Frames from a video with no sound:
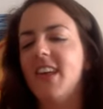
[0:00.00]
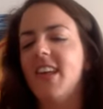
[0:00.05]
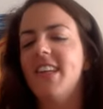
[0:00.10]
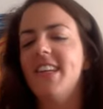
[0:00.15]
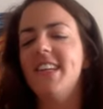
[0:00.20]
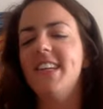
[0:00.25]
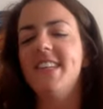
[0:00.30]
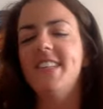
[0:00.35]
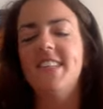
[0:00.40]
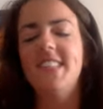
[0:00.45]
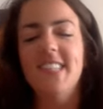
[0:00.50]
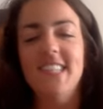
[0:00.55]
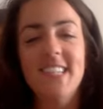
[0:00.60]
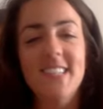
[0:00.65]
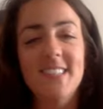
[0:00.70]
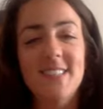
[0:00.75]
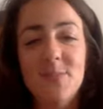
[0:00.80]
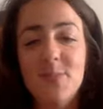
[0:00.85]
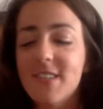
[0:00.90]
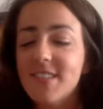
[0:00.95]
He
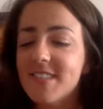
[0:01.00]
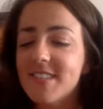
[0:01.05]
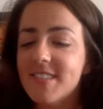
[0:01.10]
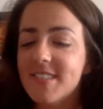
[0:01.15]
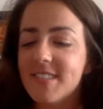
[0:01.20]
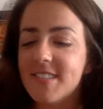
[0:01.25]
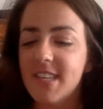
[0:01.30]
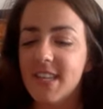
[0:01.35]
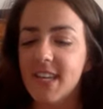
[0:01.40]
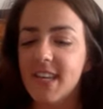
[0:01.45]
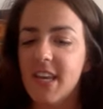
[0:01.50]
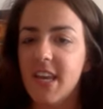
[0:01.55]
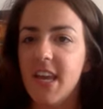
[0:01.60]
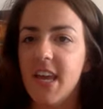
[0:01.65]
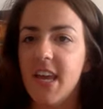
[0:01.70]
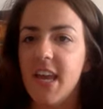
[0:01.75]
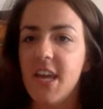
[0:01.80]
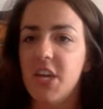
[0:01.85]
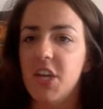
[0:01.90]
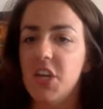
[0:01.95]
digs with a stick
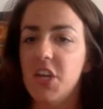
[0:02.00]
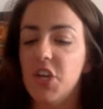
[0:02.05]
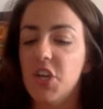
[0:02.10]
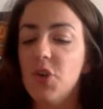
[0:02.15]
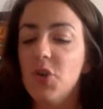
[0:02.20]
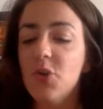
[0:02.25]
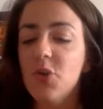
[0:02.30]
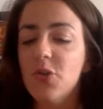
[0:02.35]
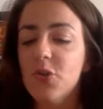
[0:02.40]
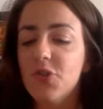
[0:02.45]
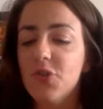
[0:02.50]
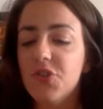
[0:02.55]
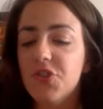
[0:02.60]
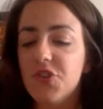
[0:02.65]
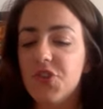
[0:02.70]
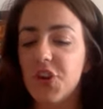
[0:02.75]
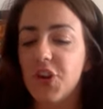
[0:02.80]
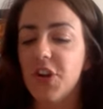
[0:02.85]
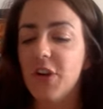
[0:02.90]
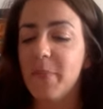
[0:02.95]
in a huge
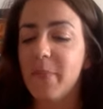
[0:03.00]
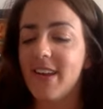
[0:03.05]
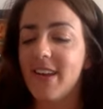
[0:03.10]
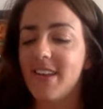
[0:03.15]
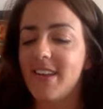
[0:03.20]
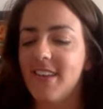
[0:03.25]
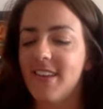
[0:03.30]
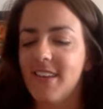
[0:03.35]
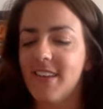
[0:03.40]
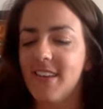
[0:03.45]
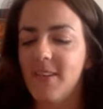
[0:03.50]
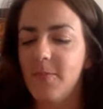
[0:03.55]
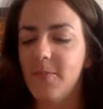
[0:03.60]
termite hill.